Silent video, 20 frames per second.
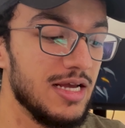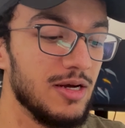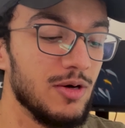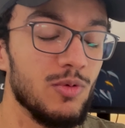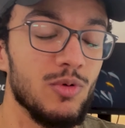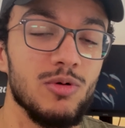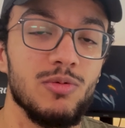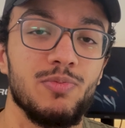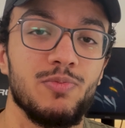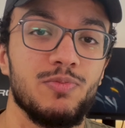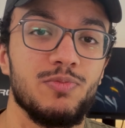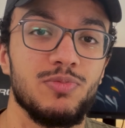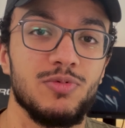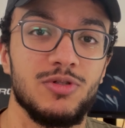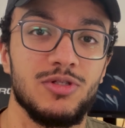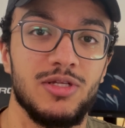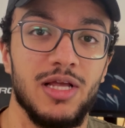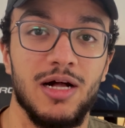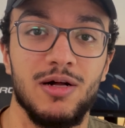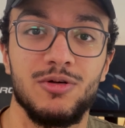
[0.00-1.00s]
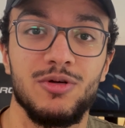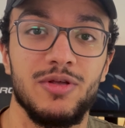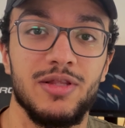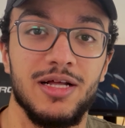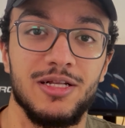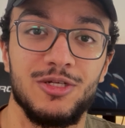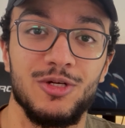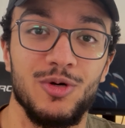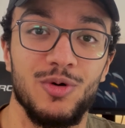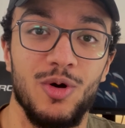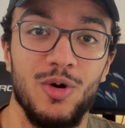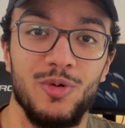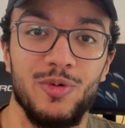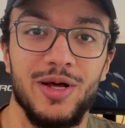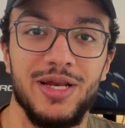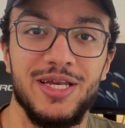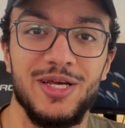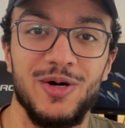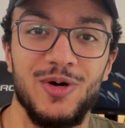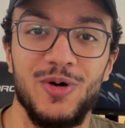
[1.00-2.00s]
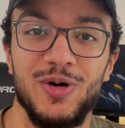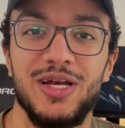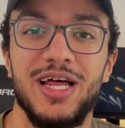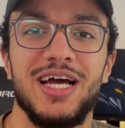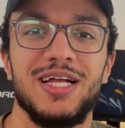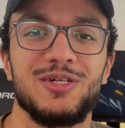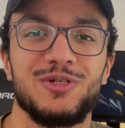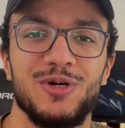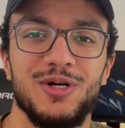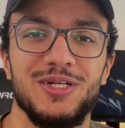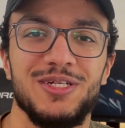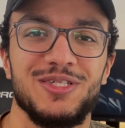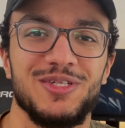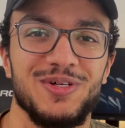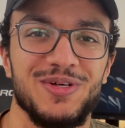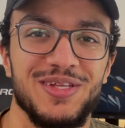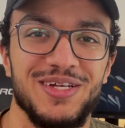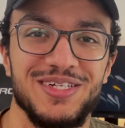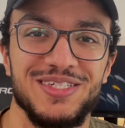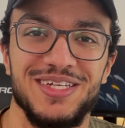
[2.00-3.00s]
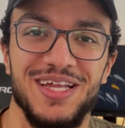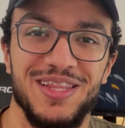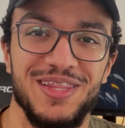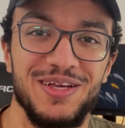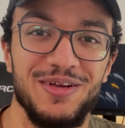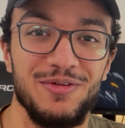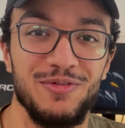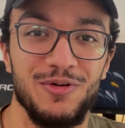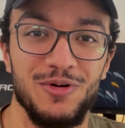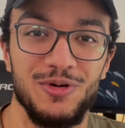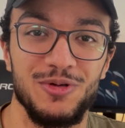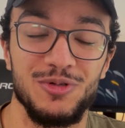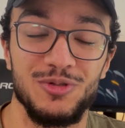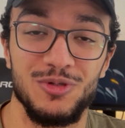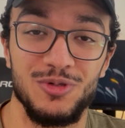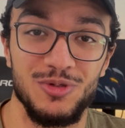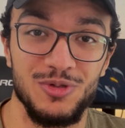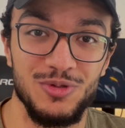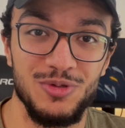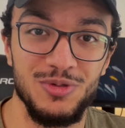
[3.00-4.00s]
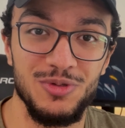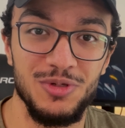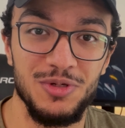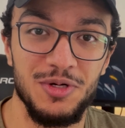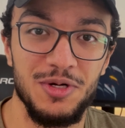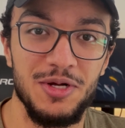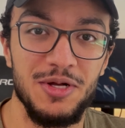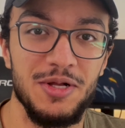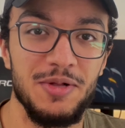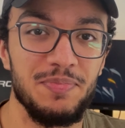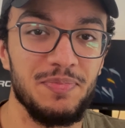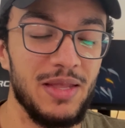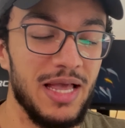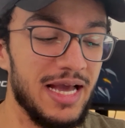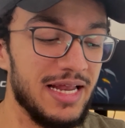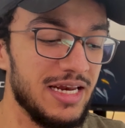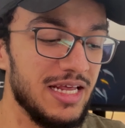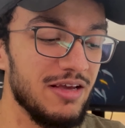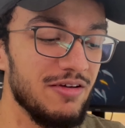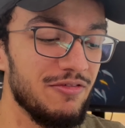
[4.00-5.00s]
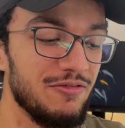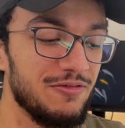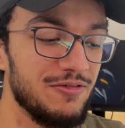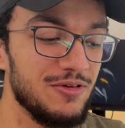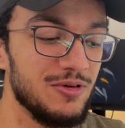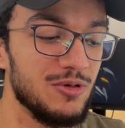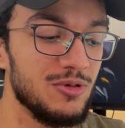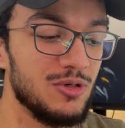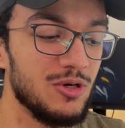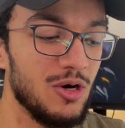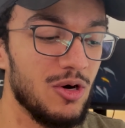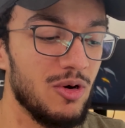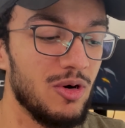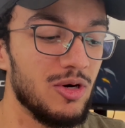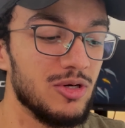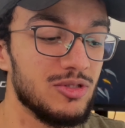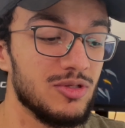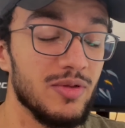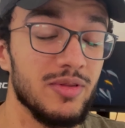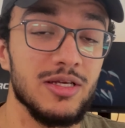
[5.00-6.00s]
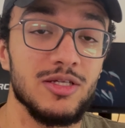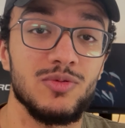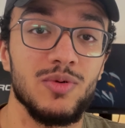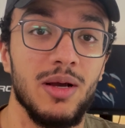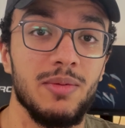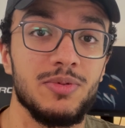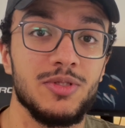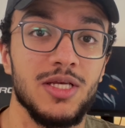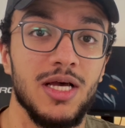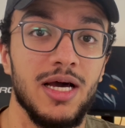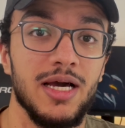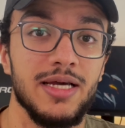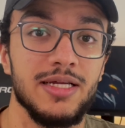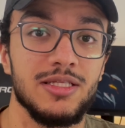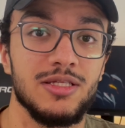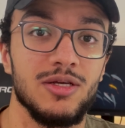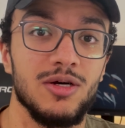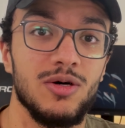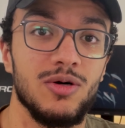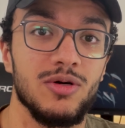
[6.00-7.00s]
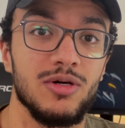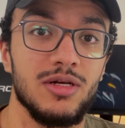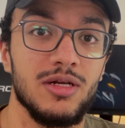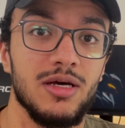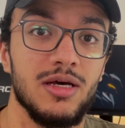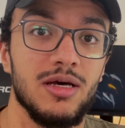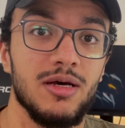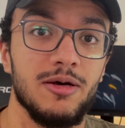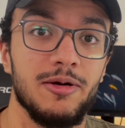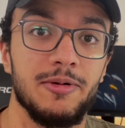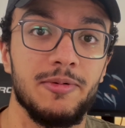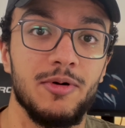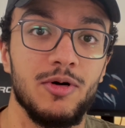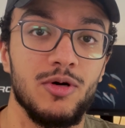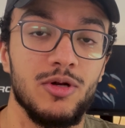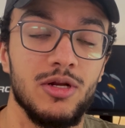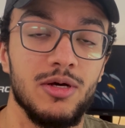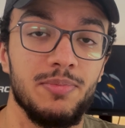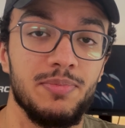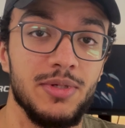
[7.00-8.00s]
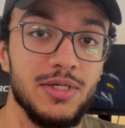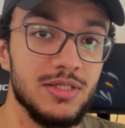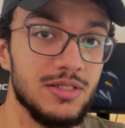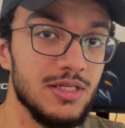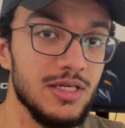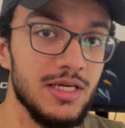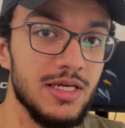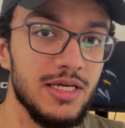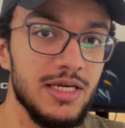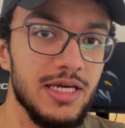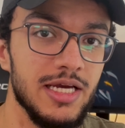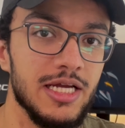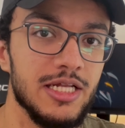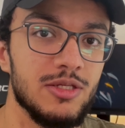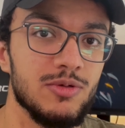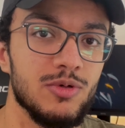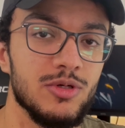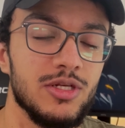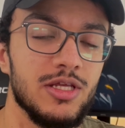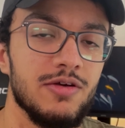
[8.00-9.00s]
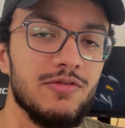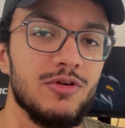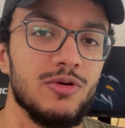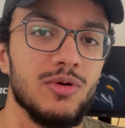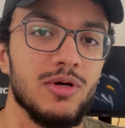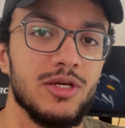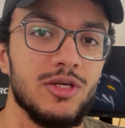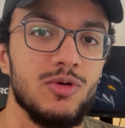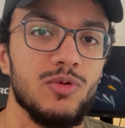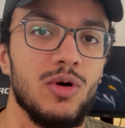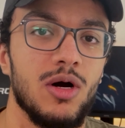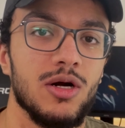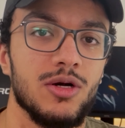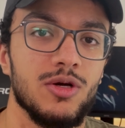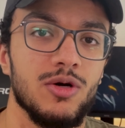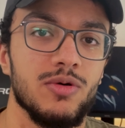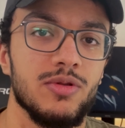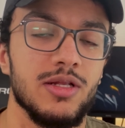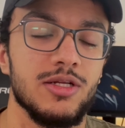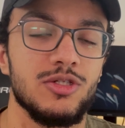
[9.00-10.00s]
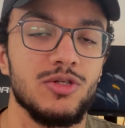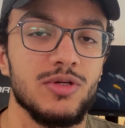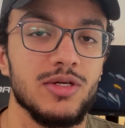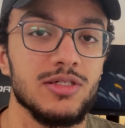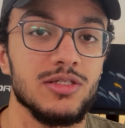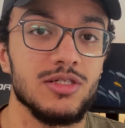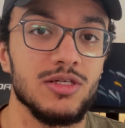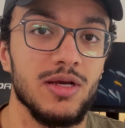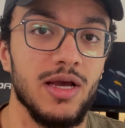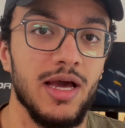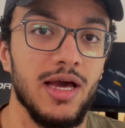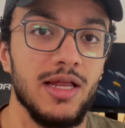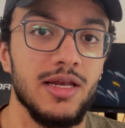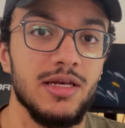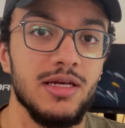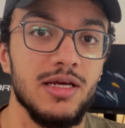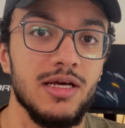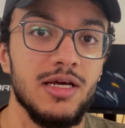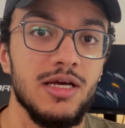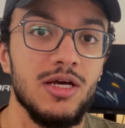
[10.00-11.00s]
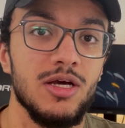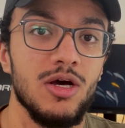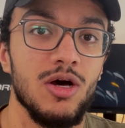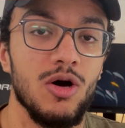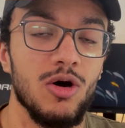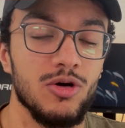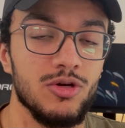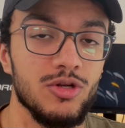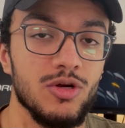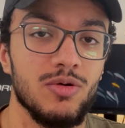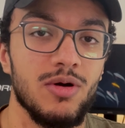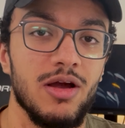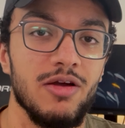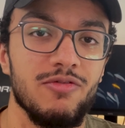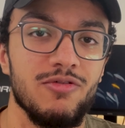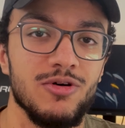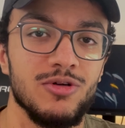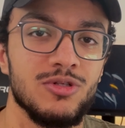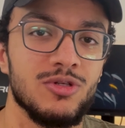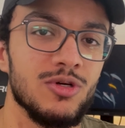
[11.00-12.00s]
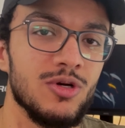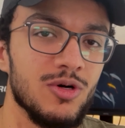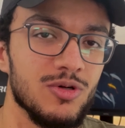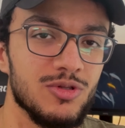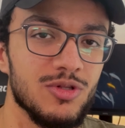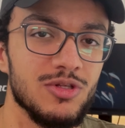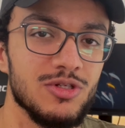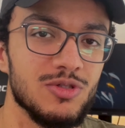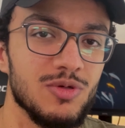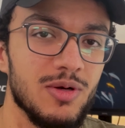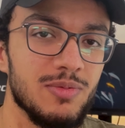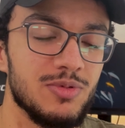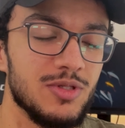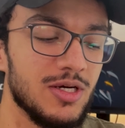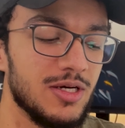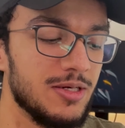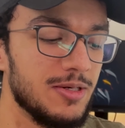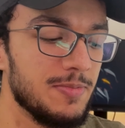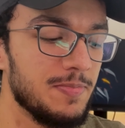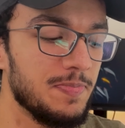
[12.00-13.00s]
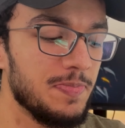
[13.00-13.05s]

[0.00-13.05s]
will tell you that you're already on Android, so there's nothing for you to do. And if you go onto this website on a PC, it would give you a QR code that you can scan on your iPhone to go to this website.